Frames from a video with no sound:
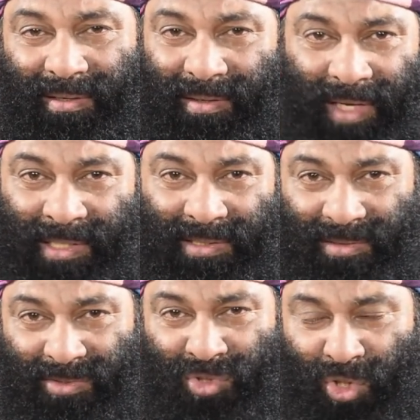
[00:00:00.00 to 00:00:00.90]

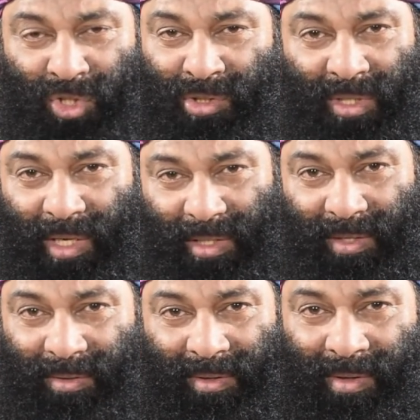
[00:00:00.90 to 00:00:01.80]
nice chicken
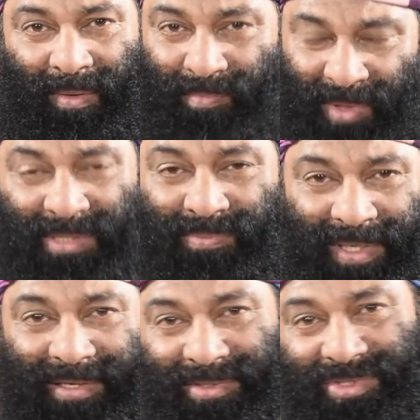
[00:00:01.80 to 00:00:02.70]
curry, please
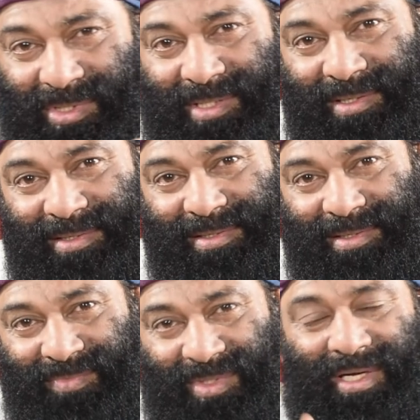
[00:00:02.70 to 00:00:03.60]
make and send it
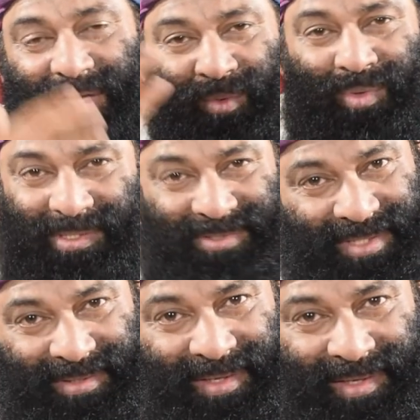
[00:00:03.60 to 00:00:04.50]
with a love
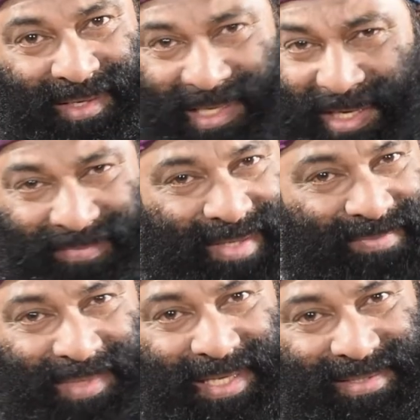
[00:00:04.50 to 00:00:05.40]
letter. He will
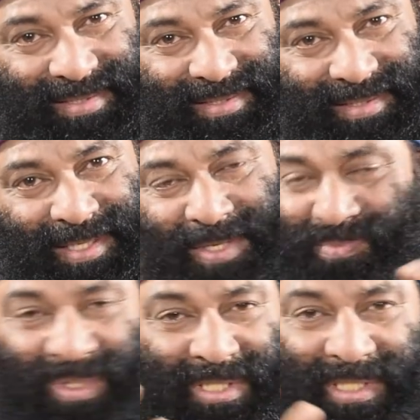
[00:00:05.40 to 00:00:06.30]
melt.
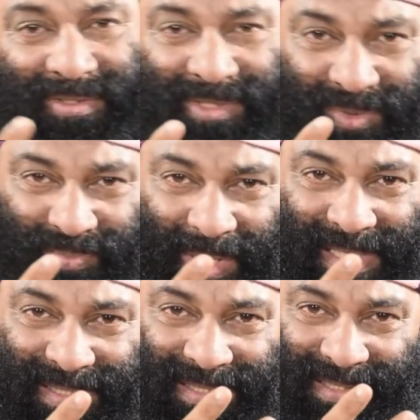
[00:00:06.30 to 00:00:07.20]
Sweden should
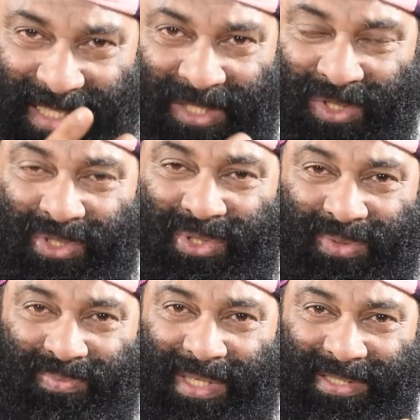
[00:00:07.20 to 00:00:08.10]
melt. NATO
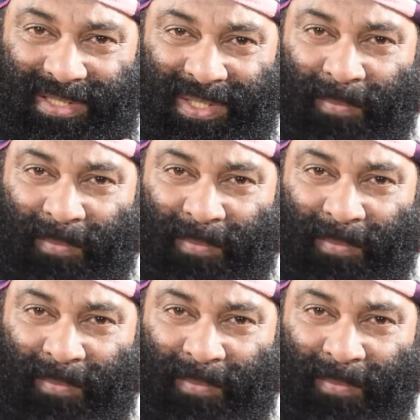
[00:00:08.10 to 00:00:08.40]
should melt.